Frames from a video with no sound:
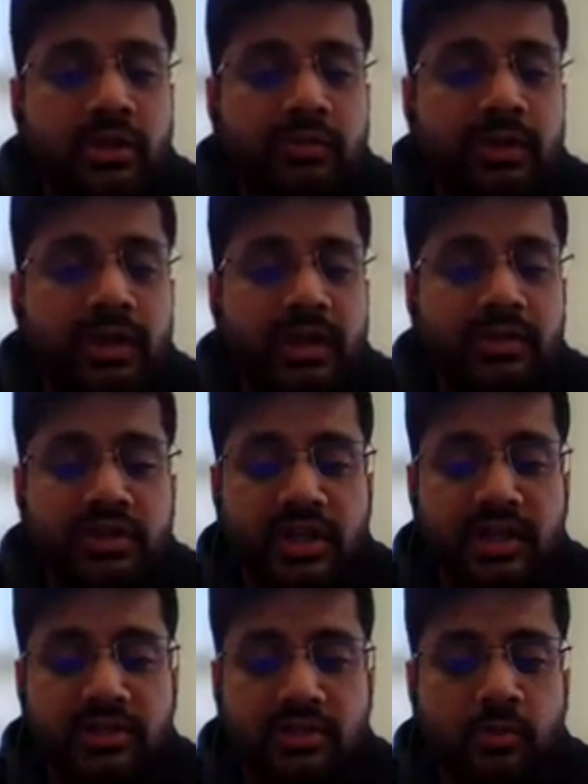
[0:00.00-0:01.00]
We can
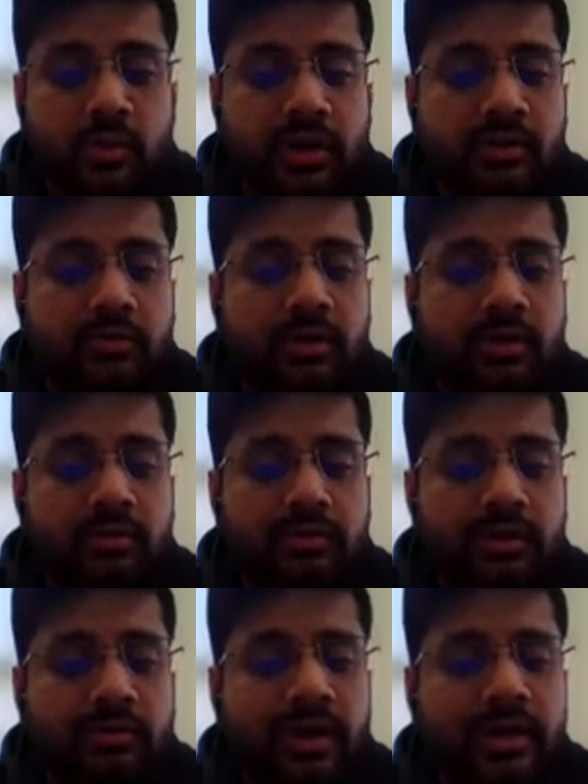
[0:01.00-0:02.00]
change whatever
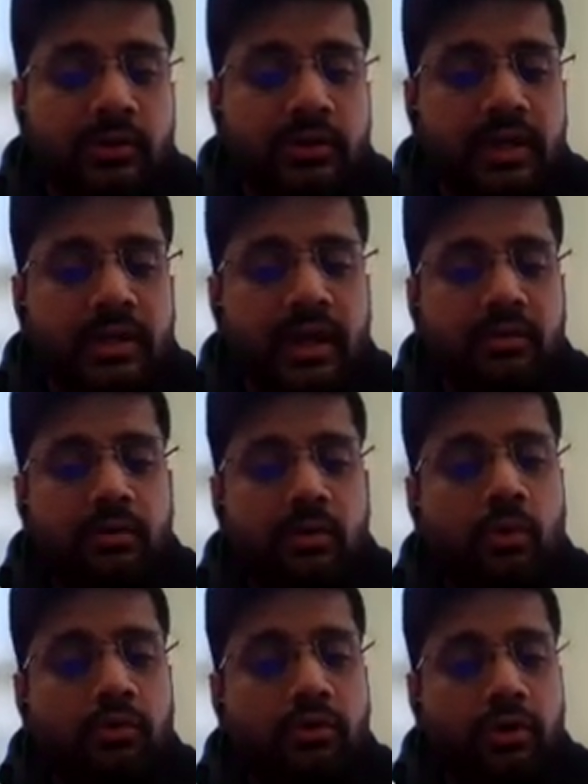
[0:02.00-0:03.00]
the value that can
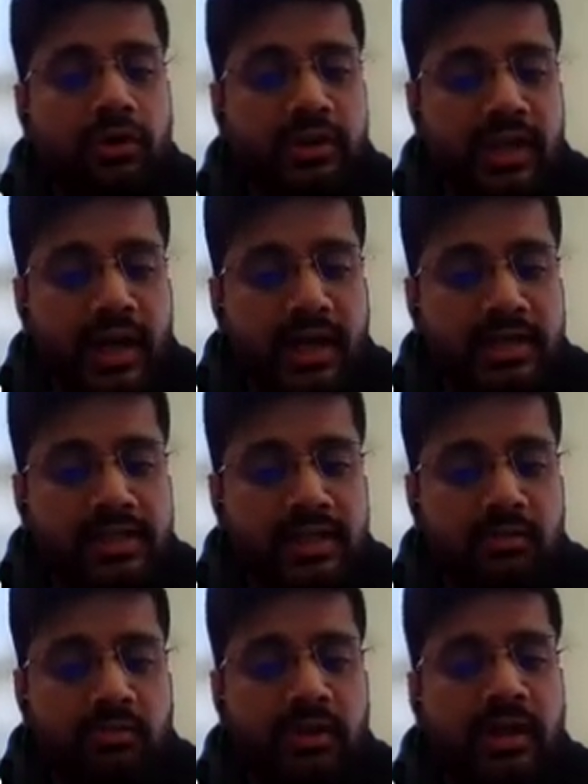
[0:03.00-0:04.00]
go for the
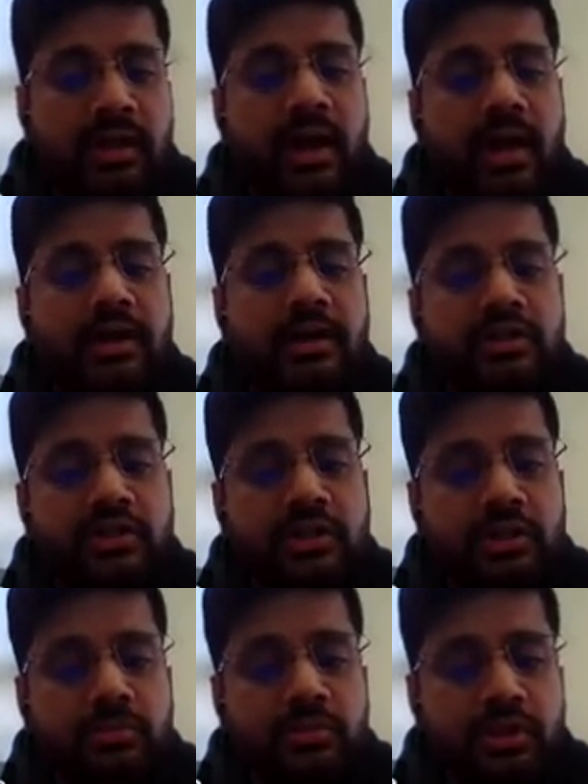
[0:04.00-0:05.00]
asset. We can add a
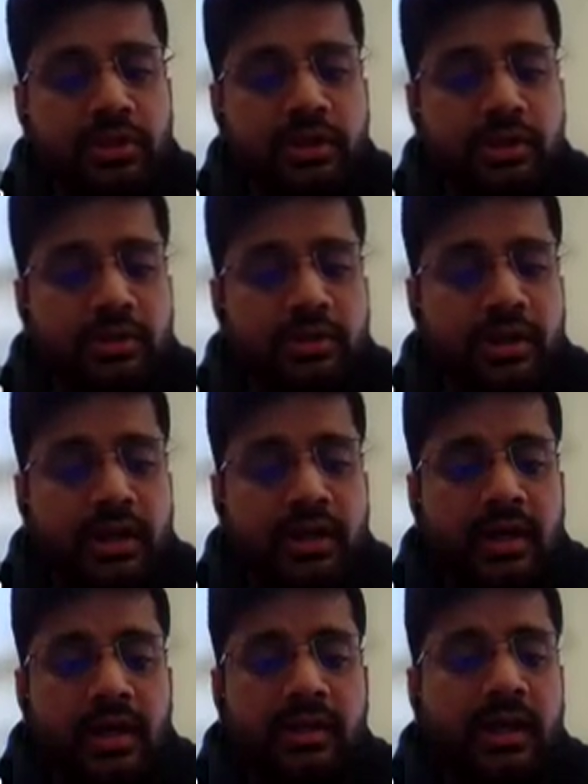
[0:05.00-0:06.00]
description here,
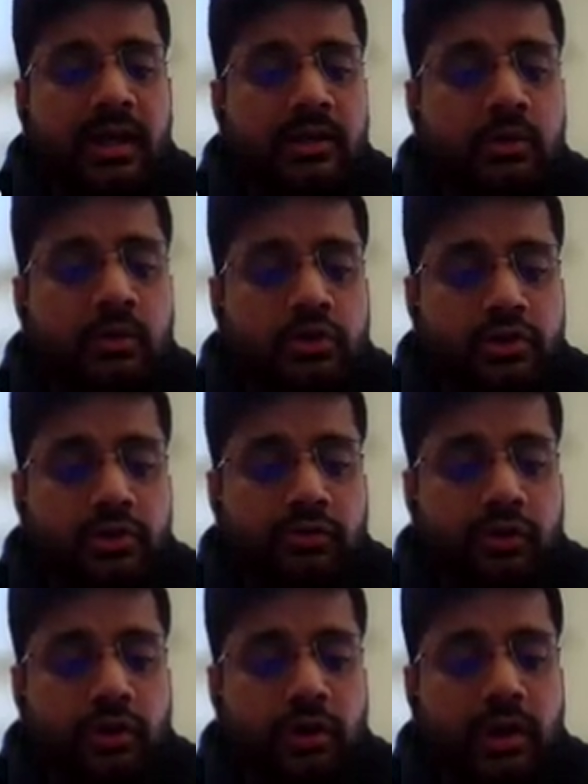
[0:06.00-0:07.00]
and that goes
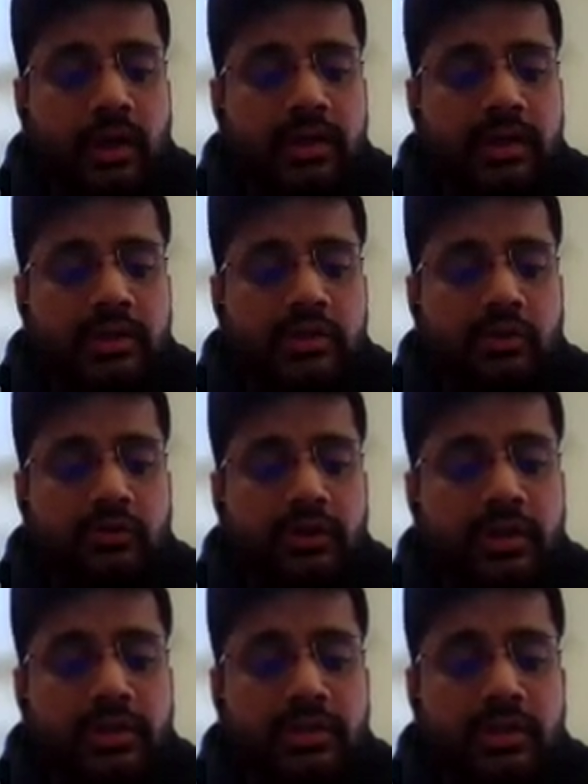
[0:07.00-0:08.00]
for each of
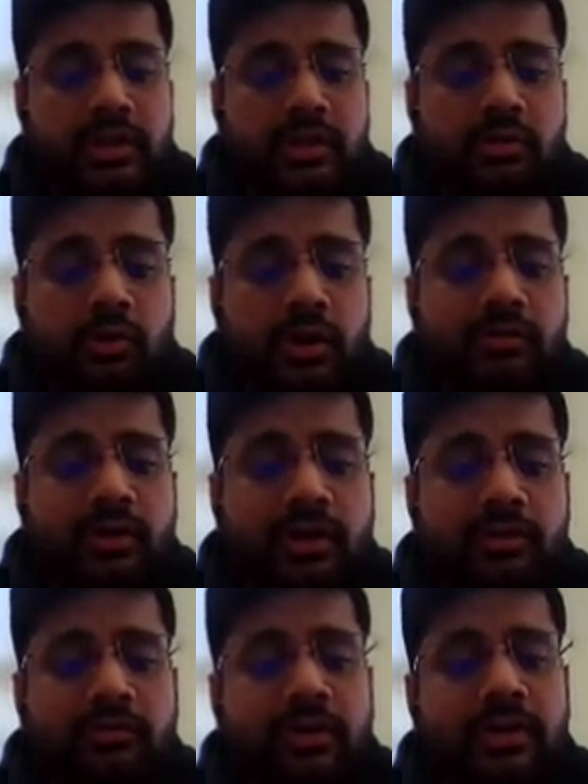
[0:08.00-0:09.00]
these. Whatever
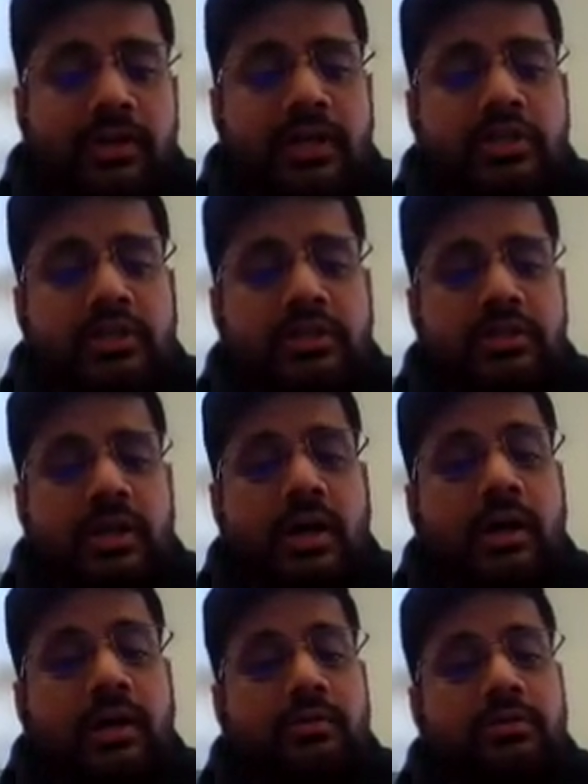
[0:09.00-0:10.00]
configurations
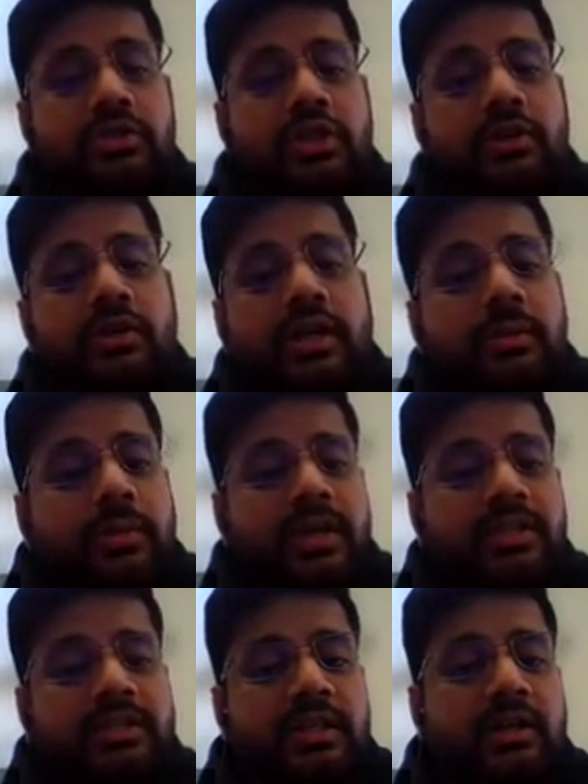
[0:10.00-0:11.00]
are generally
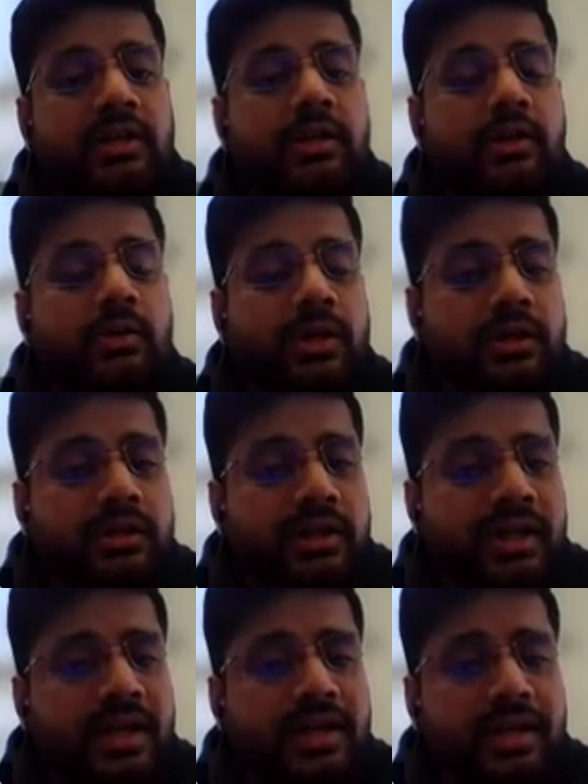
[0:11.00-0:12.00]
present during
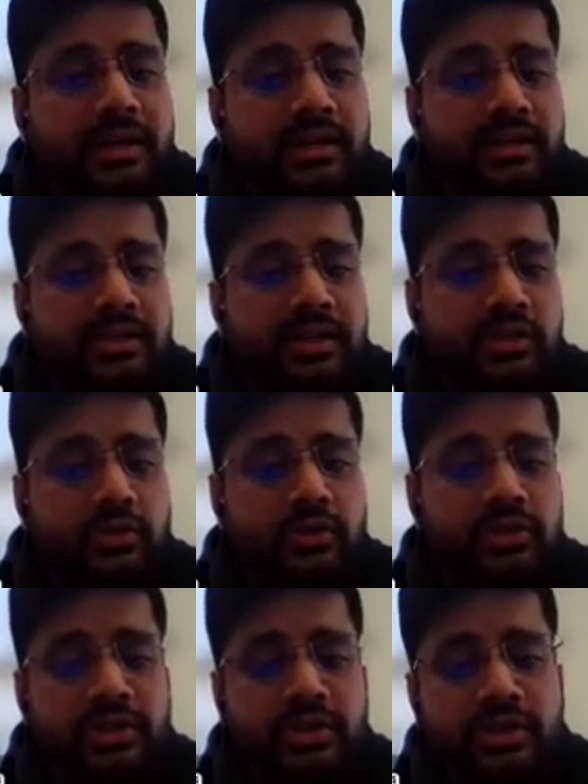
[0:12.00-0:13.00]
creating these
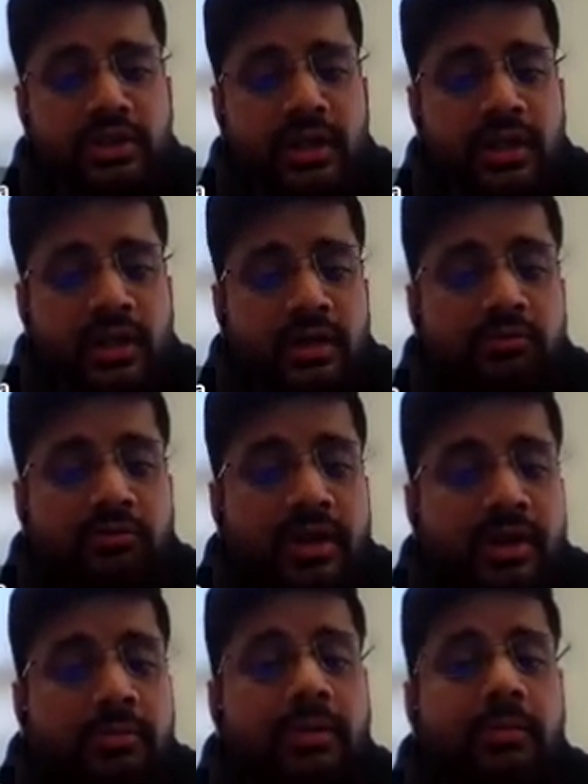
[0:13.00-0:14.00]
resources,
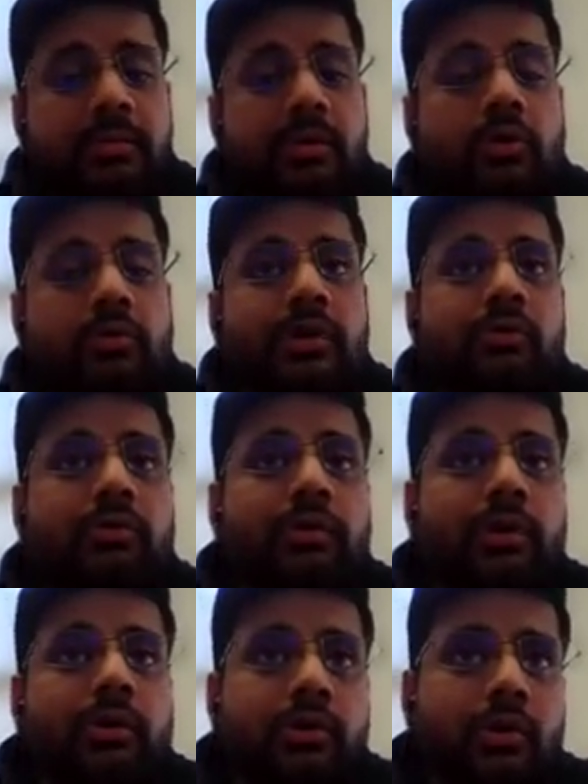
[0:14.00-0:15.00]
will be, or
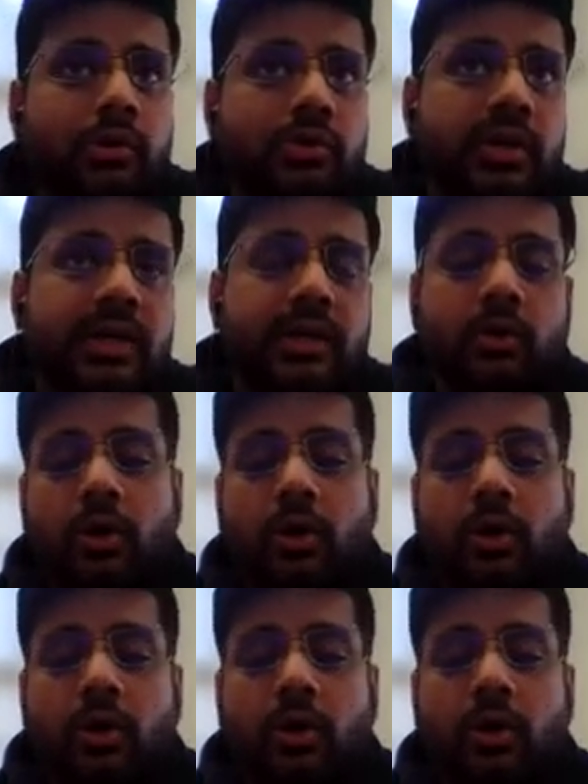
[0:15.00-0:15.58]
will you'll also get an